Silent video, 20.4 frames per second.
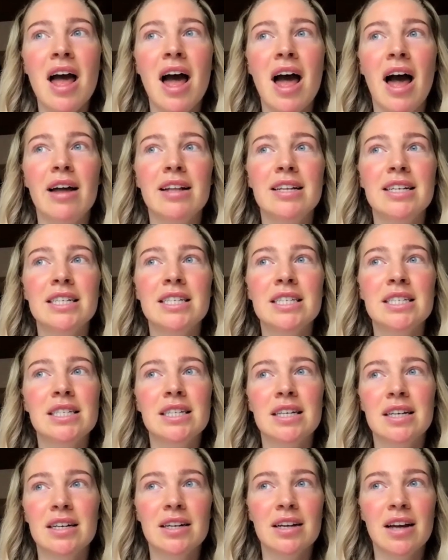I
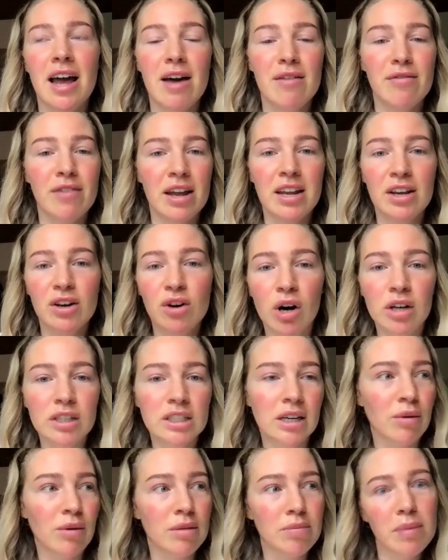didn't have any
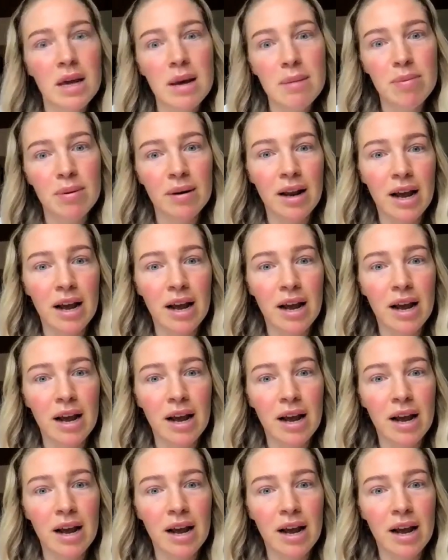contact with people